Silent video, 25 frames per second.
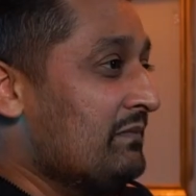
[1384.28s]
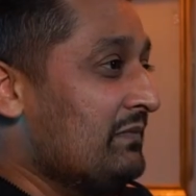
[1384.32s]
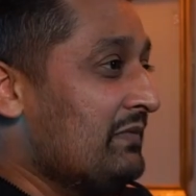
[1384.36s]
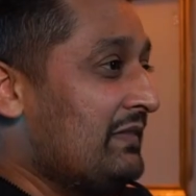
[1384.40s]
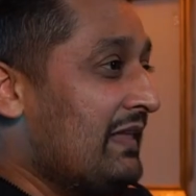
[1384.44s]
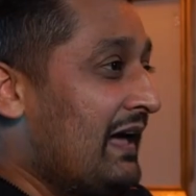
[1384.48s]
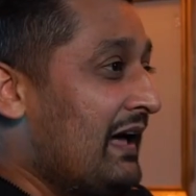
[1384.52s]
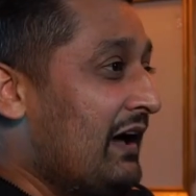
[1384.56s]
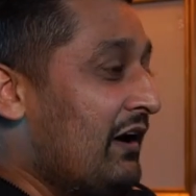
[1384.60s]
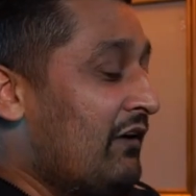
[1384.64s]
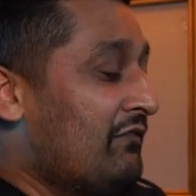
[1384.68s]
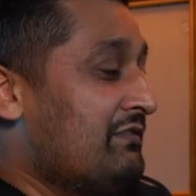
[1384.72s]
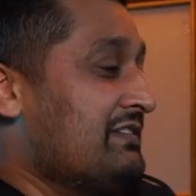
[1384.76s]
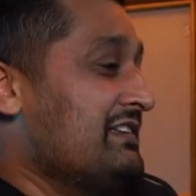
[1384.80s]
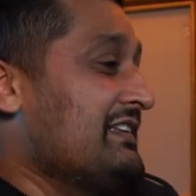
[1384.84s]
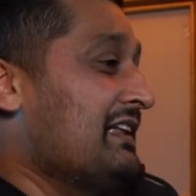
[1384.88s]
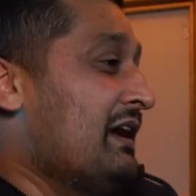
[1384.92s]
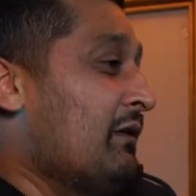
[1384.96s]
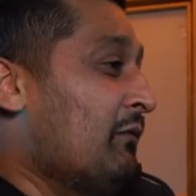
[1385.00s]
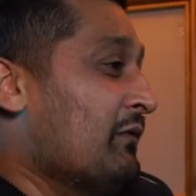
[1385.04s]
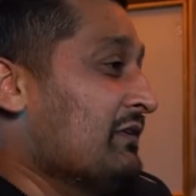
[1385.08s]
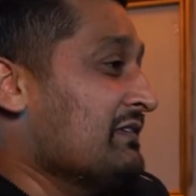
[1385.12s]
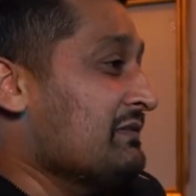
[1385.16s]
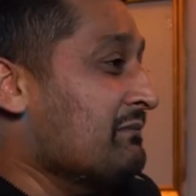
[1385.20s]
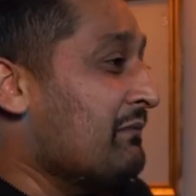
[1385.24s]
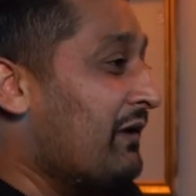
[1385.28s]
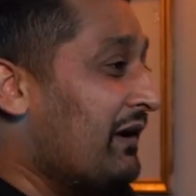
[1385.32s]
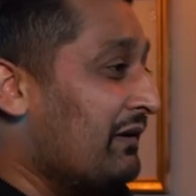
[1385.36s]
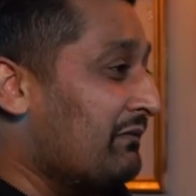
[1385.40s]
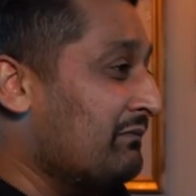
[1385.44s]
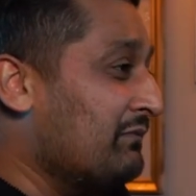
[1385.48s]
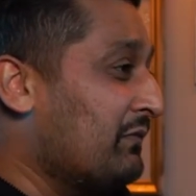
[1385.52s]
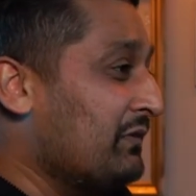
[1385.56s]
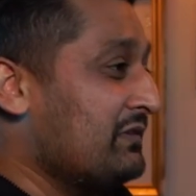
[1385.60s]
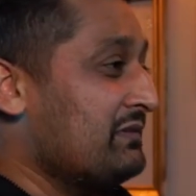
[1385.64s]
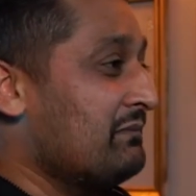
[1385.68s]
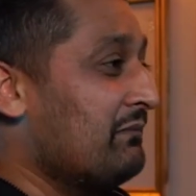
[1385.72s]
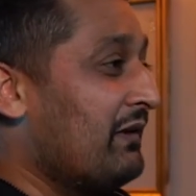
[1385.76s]
That obviously that wasn't
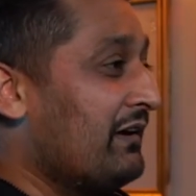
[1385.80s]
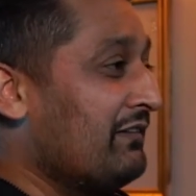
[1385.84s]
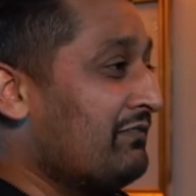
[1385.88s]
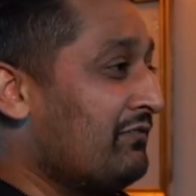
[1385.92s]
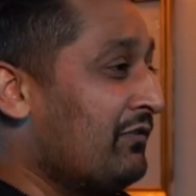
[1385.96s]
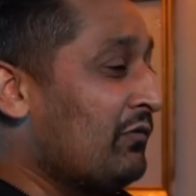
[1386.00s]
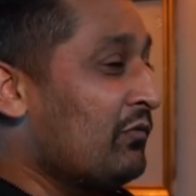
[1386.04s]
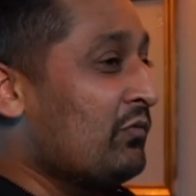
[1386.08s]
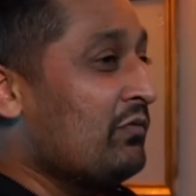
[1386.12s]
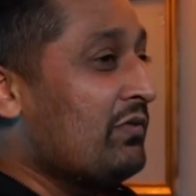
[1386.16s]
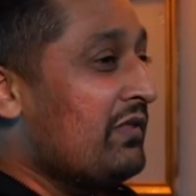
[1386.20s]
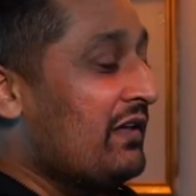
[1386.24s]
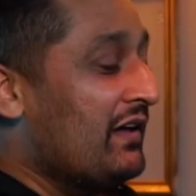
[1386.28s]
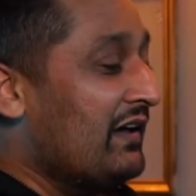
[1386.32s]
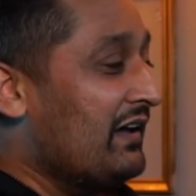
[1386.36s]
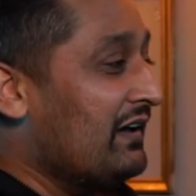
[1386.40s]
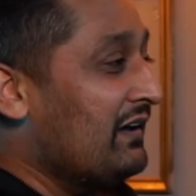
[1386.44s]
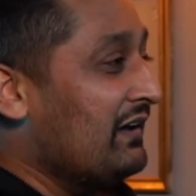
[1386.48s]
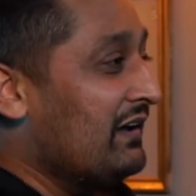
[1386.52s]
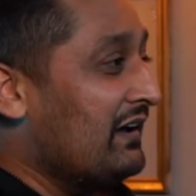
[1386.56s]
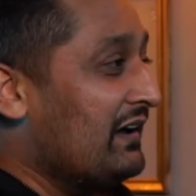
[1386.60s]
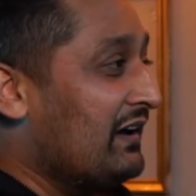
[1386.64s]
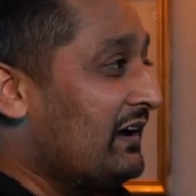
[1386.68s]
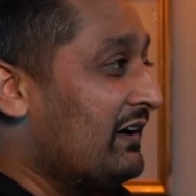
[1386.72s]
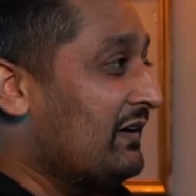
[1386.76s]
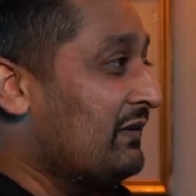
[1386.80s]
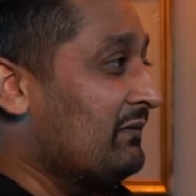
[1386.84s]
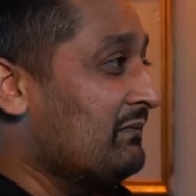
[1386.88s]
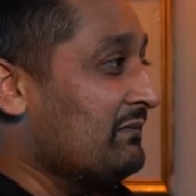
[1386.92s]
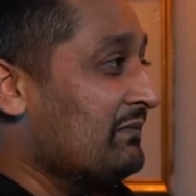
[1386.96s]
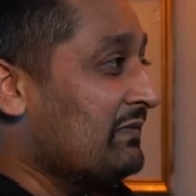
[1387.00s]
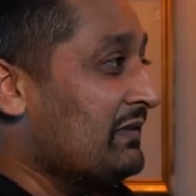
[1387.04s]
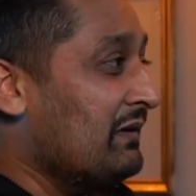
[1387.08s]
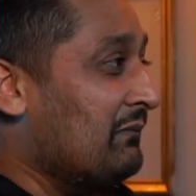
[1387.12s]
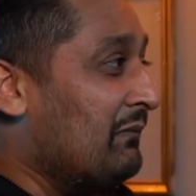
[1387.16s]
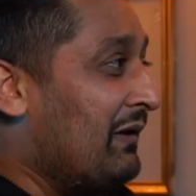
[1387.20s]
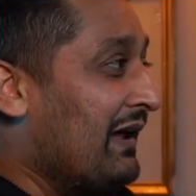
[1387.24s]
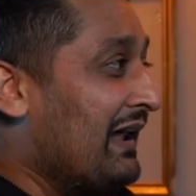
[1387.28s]
my fault that
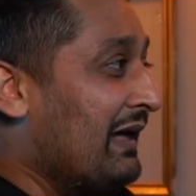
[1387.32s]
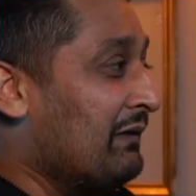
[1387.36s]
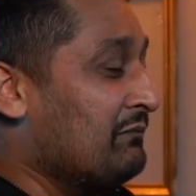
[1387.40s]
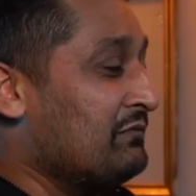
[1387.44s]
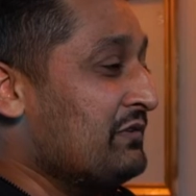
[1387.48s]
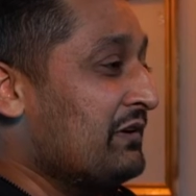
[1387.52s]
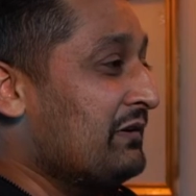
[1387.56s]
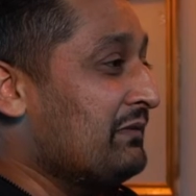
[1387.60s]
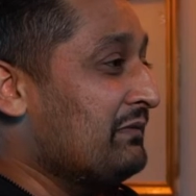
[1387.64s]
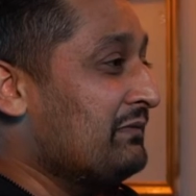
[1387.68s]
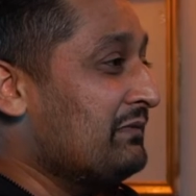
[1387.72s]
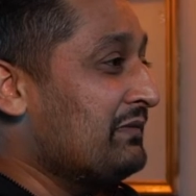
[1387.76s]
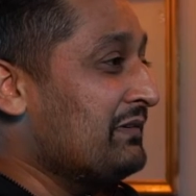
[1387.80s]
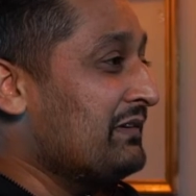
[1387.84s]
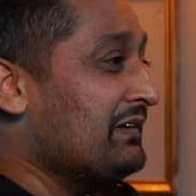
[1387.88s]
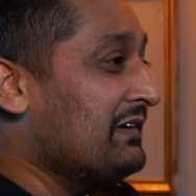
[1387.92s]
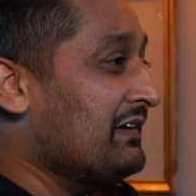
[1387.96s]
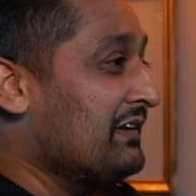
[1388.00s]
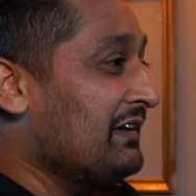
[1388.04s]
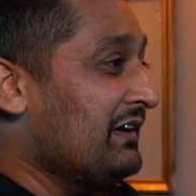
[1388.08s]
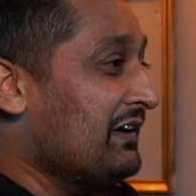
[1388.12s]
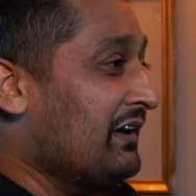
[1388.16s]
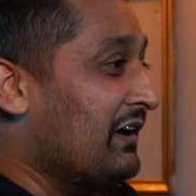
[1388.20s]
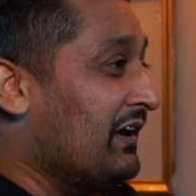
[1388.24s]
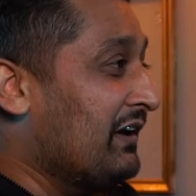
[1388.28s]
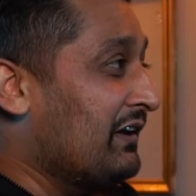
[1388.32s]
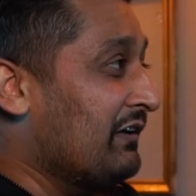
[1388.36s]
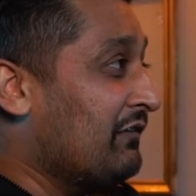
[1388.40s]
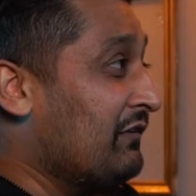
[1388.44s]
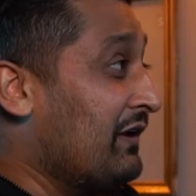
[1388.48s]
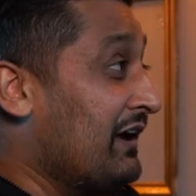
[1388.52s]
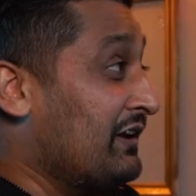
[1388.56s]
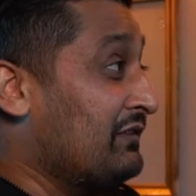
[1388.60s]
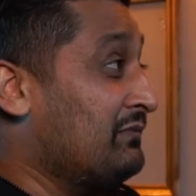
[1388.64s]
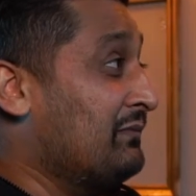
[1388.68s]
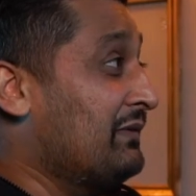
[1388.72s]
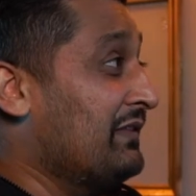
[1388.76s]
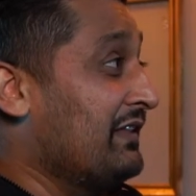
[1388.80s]
my laptop kind of
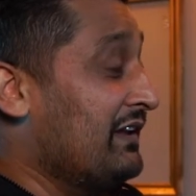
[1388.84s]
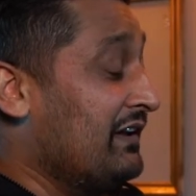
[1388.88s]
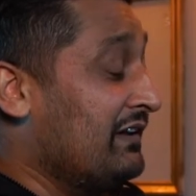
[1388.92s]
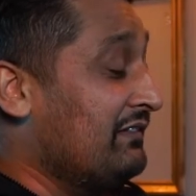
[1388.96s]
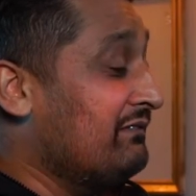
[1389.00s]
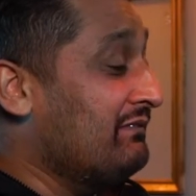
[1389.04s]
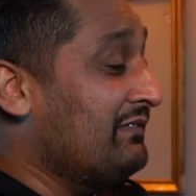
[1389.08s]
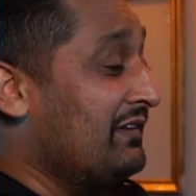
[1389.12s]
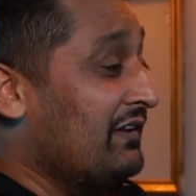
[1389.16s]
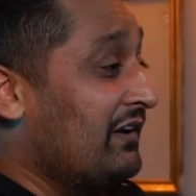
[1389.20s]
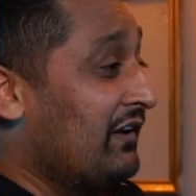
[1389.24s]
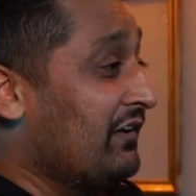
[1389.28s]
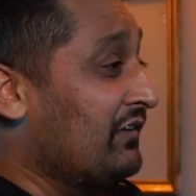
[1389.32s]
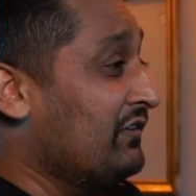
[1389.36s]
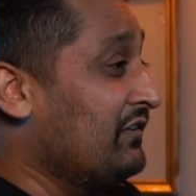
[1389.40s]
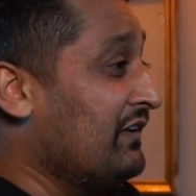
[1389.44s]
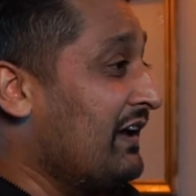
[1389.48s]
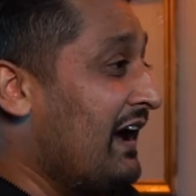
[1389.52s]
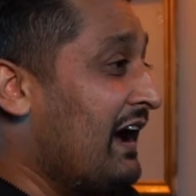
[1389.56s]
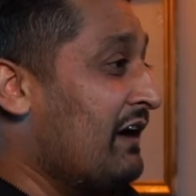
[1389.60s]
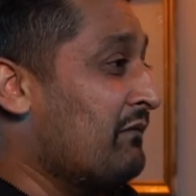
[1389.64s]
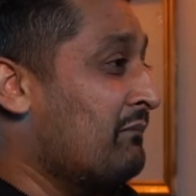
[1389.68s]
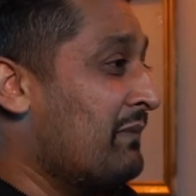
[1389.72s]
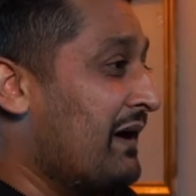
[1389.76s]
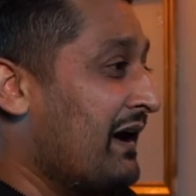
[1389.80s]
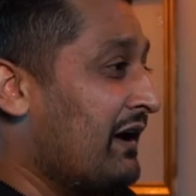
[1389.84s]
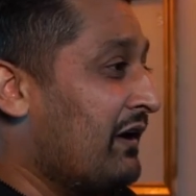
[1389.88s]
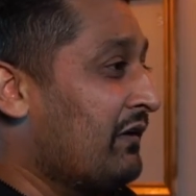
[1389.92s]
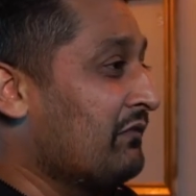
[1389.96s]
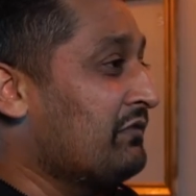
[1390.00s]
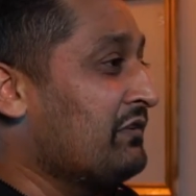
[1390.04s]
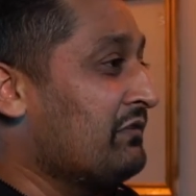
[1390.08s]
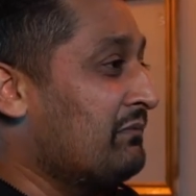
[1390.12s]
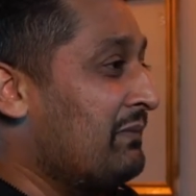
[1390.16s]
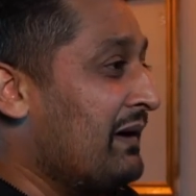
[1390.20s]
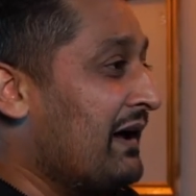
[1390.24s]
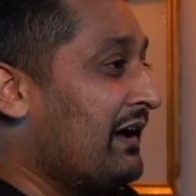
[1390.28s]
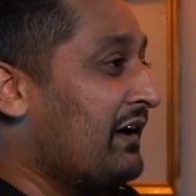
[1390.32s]
crashed. But then you have backups
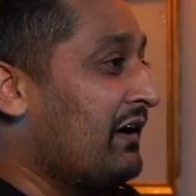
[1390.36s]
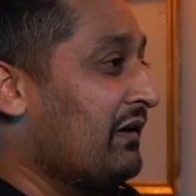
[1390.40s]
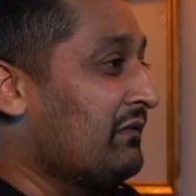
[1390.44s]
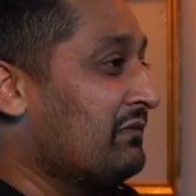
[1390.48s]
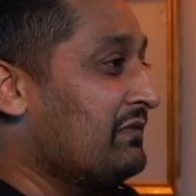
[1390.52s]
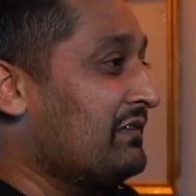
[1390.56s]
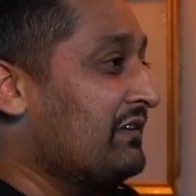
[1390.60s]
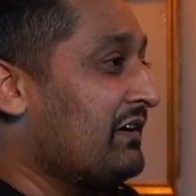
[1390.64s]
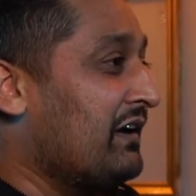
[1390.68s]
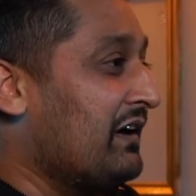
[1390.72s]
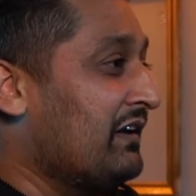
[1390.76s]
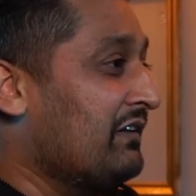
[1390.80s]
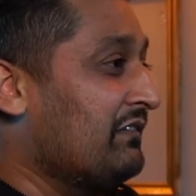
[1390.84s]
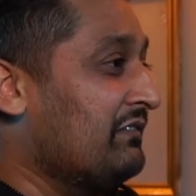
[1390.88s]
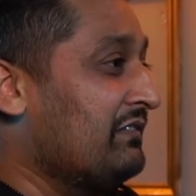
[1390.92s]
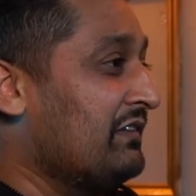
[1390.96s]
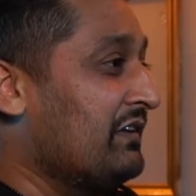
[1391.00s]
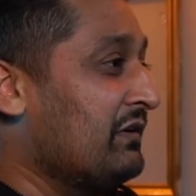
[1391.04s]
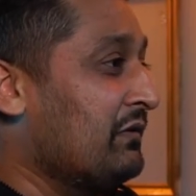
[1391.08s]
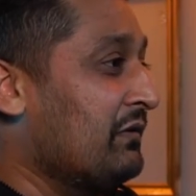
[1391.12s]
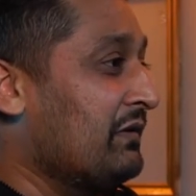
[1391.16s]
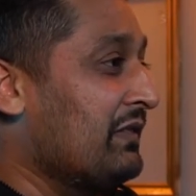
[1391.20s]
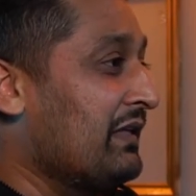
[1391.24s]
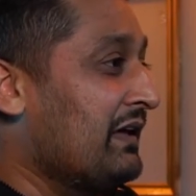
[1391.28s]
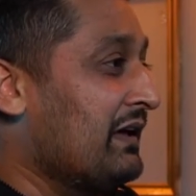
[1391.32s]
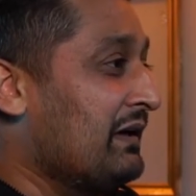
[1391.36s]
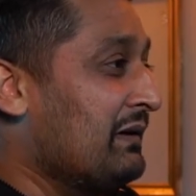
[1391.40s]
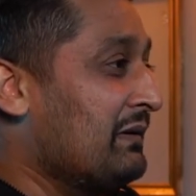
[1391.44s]
to kind of deal with it.